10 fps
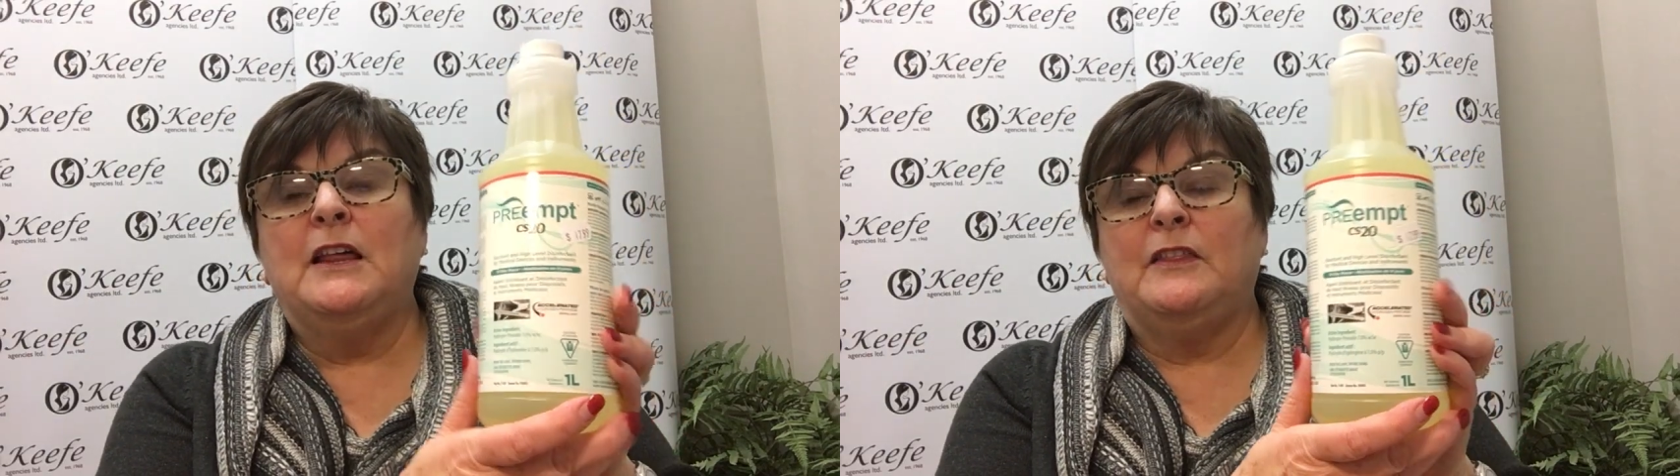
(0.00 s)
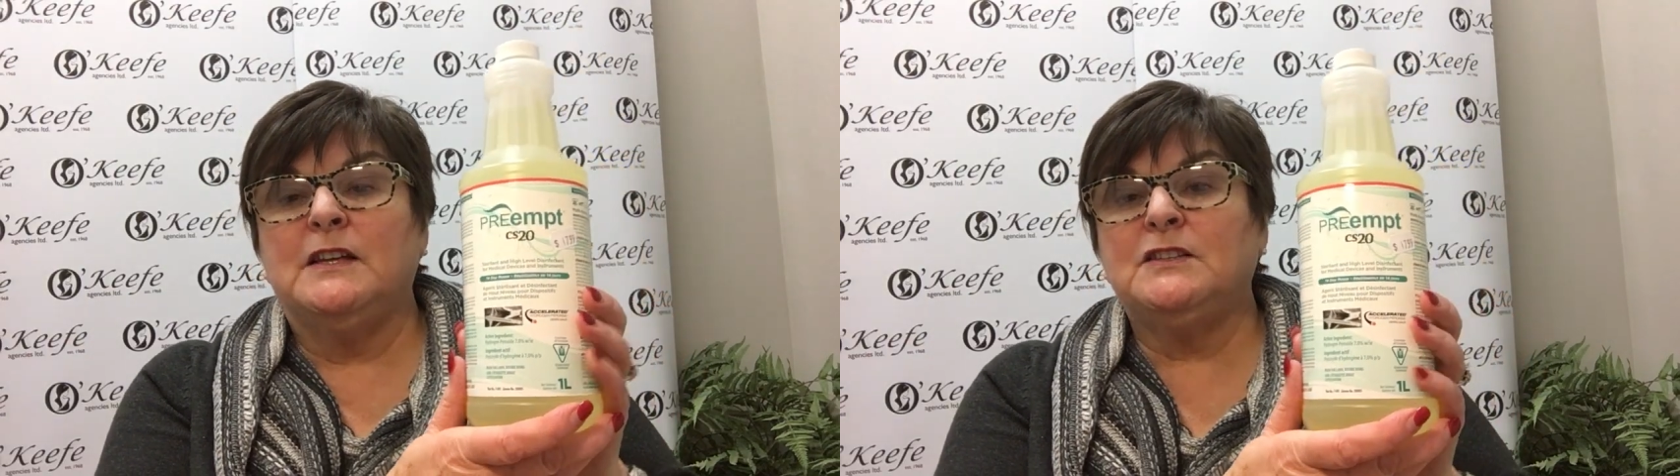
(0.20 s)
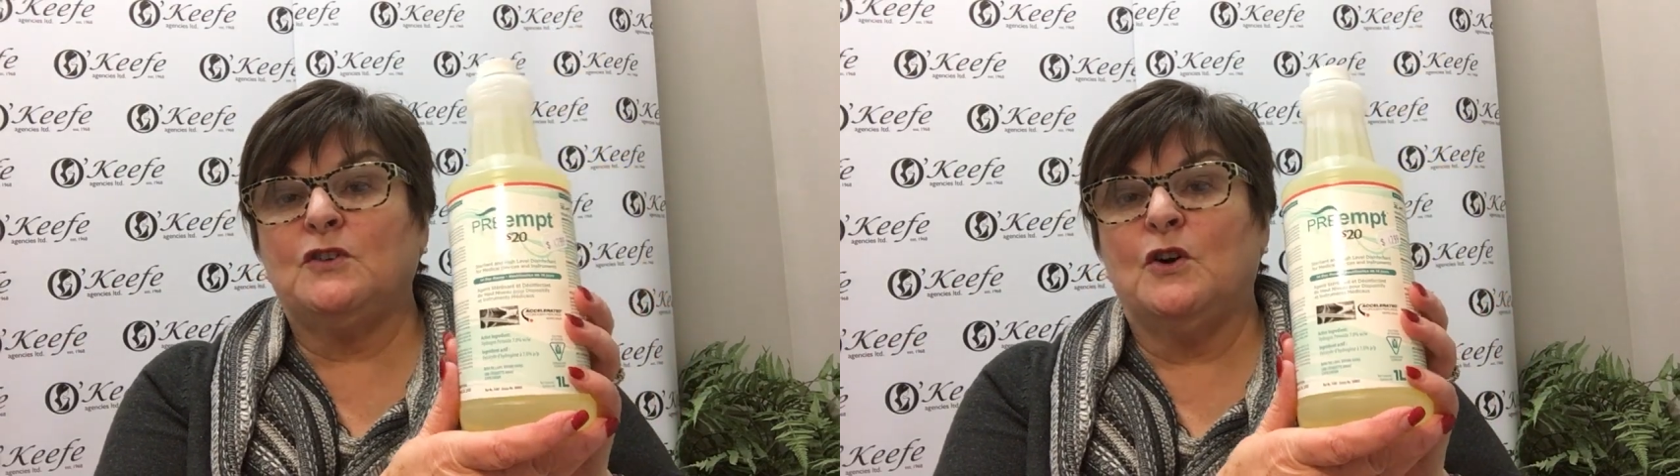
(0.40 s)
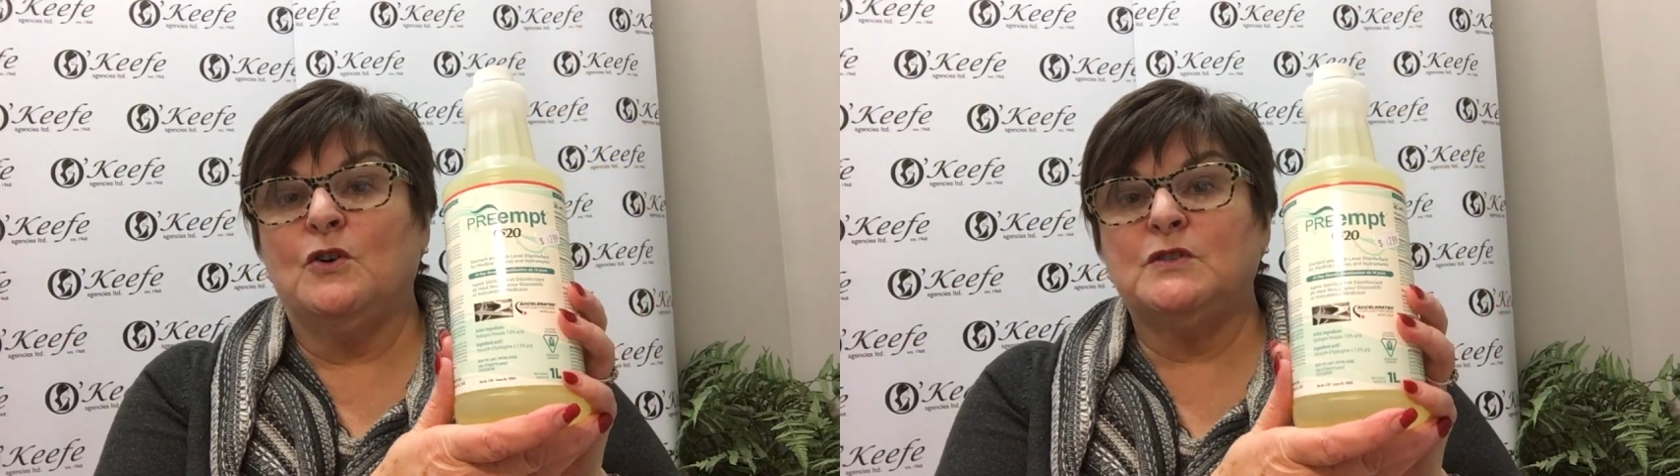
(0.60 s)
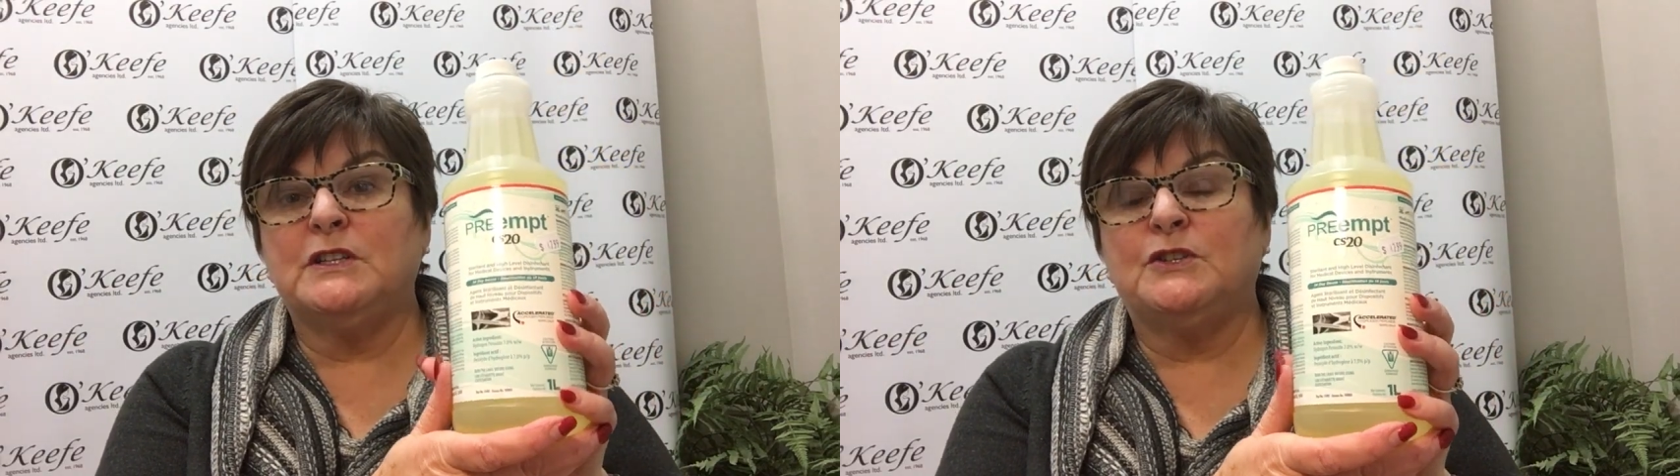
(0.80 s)
This
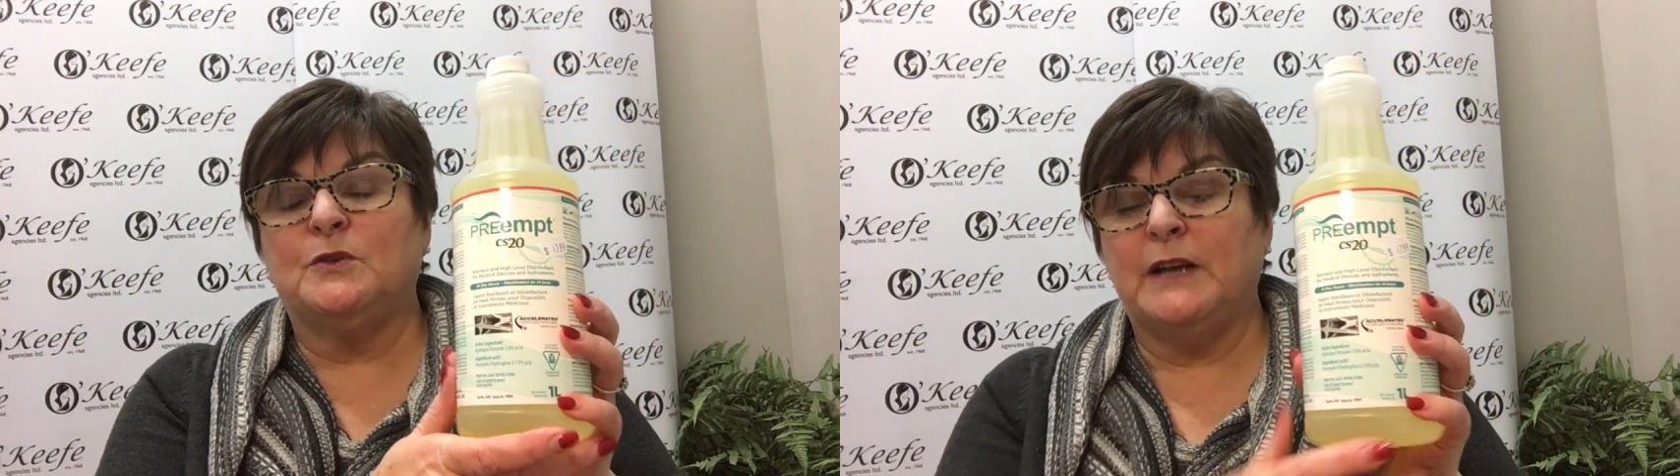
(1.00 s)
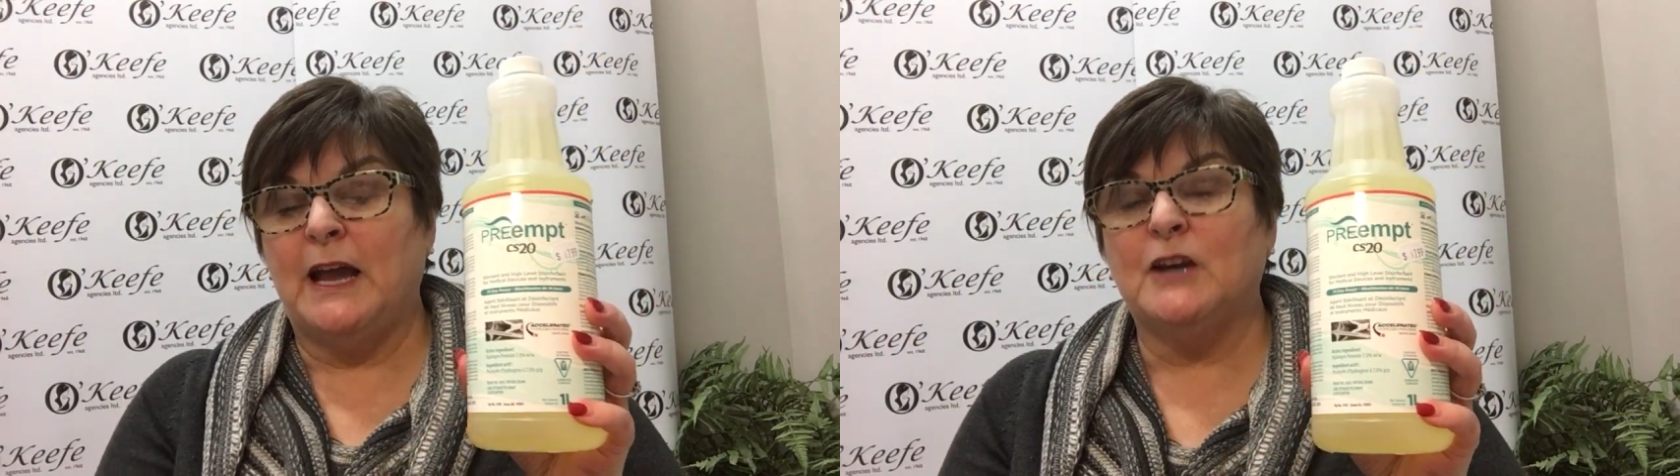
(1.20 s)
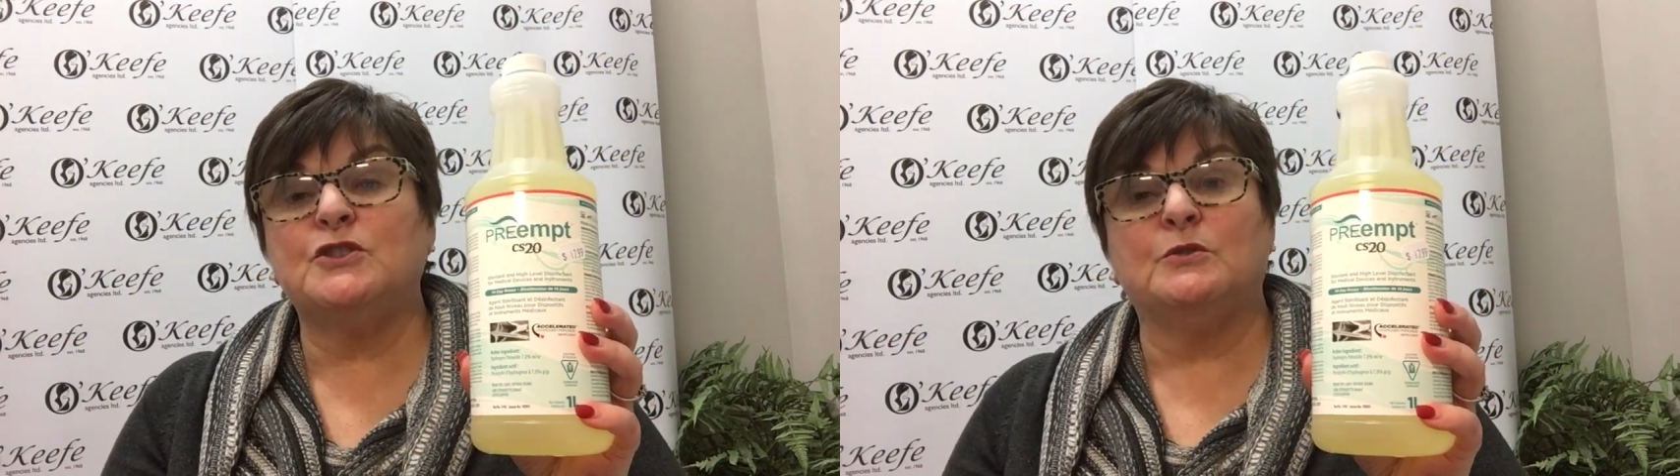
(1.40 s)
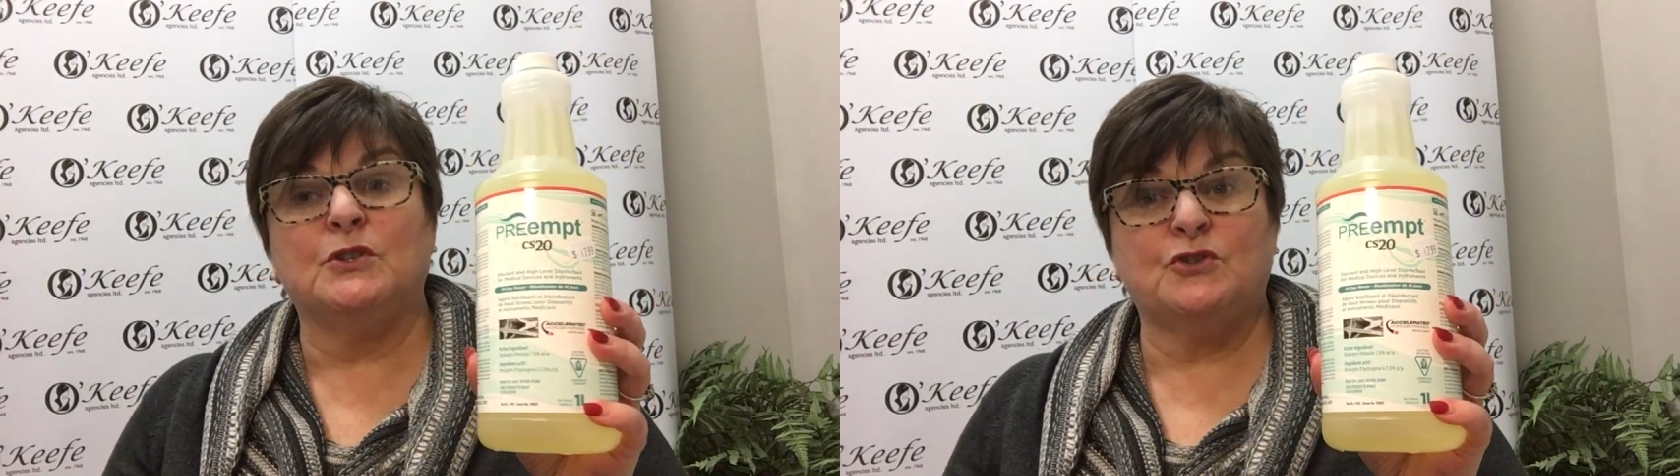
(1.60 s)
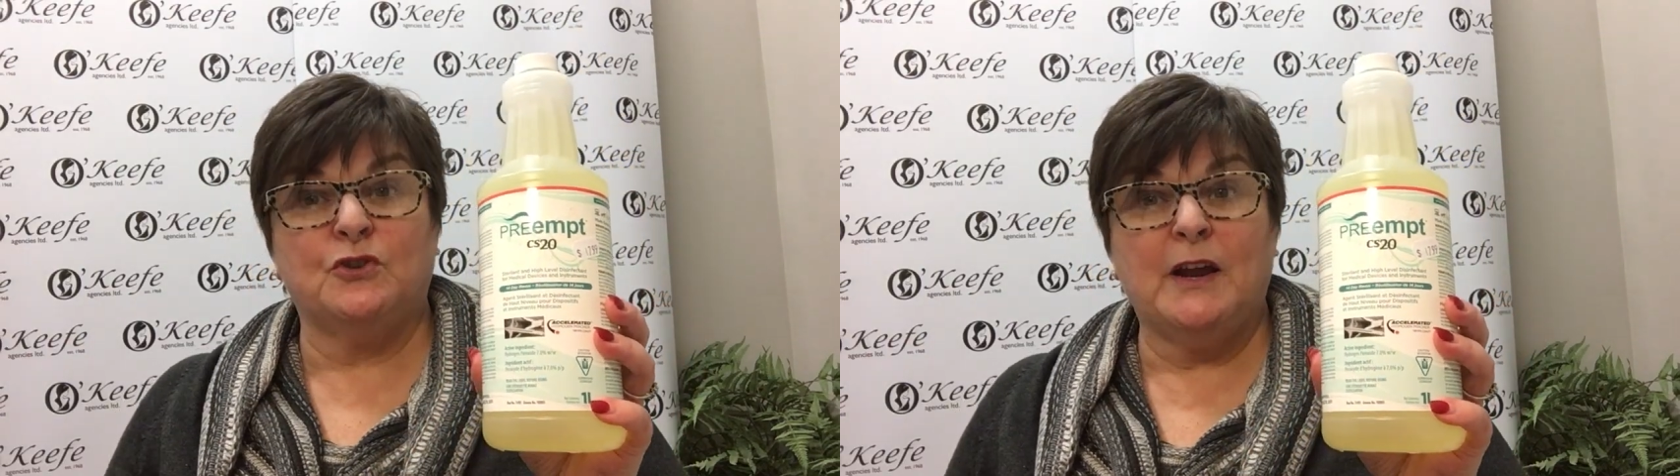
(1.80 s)
goes into an actual
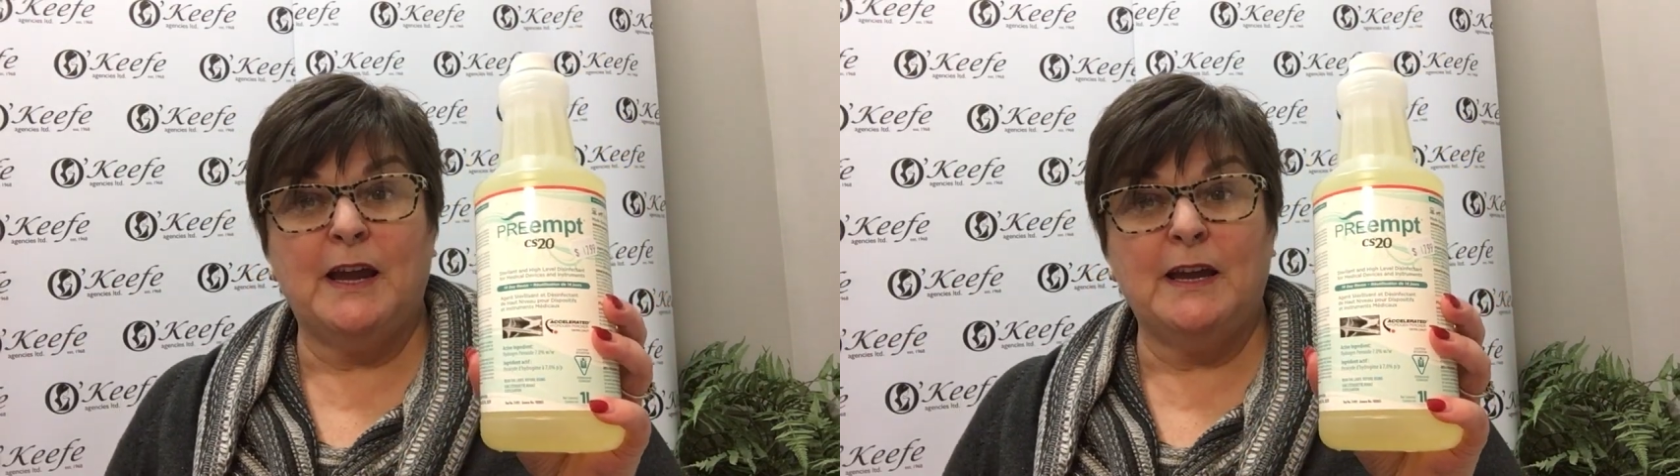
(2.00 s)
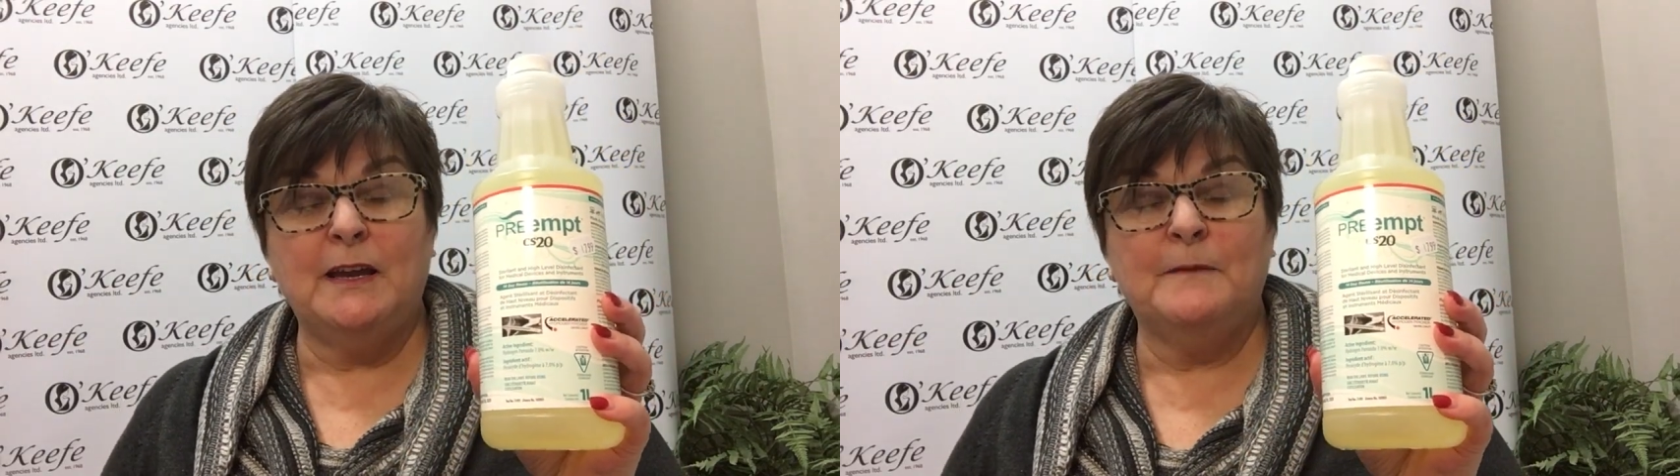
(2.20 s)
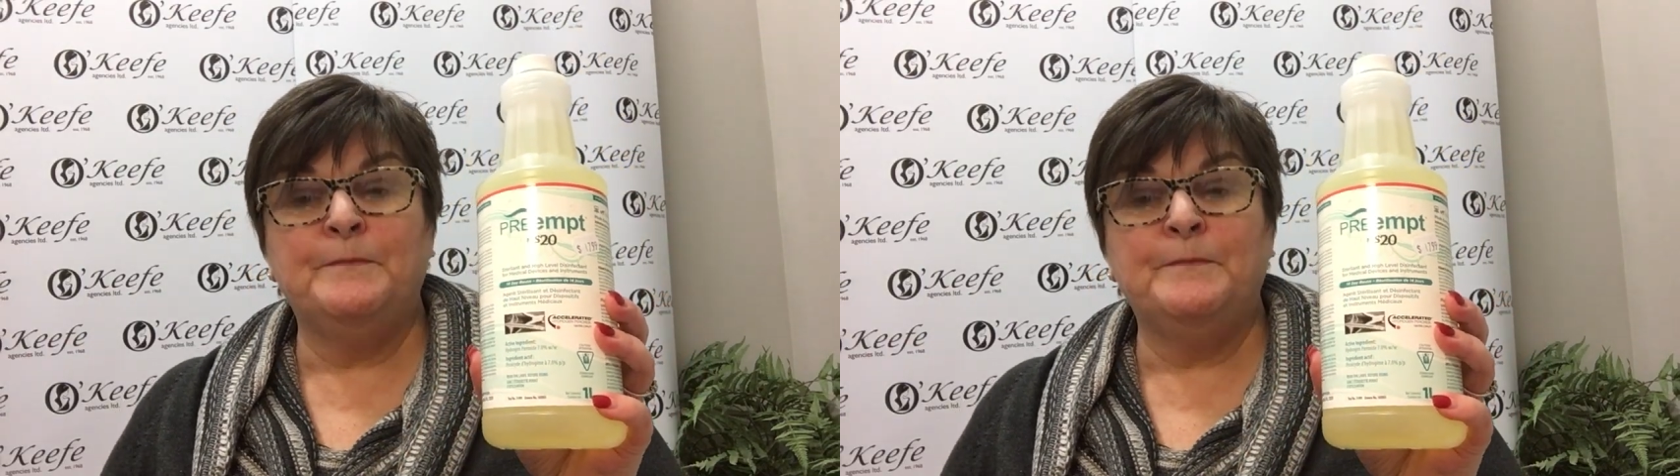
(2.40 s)
tray,